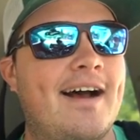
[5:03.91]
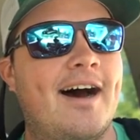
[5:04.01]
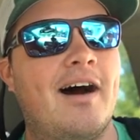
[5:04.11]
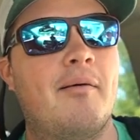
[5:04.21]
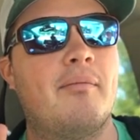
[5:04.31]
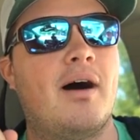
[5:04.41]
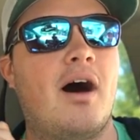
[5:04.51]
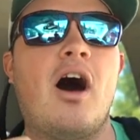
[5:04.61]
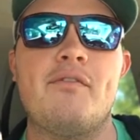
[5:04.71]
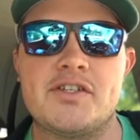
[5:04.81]
Um,
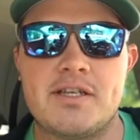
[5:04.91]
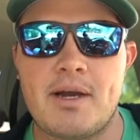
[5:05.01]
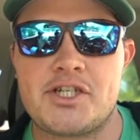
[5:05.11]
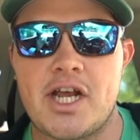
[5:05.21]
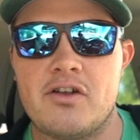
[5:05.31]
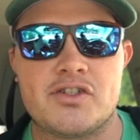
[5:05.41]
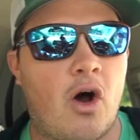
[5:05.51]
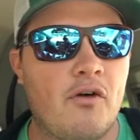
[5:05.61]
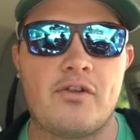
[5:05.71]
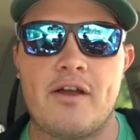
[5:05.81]
obviously, my channel is
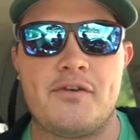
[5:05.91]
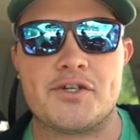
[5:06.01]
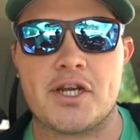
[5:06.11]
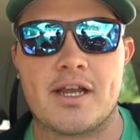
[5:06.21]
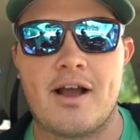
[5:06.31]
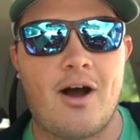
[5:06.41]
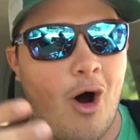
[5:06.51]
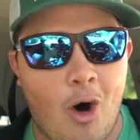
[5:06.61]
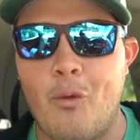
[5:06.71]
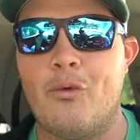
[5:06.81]
all fly fishing
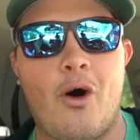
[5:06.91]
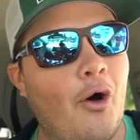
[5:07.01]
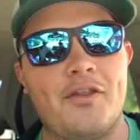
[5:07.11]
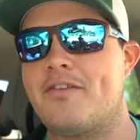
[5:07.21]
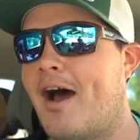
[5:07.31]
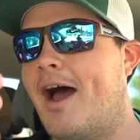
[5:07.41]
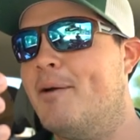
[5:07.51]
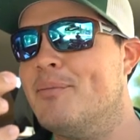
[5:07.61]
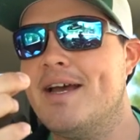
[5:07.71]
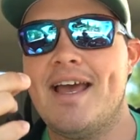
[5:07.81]
all all the
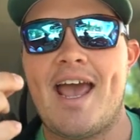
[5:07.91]
time,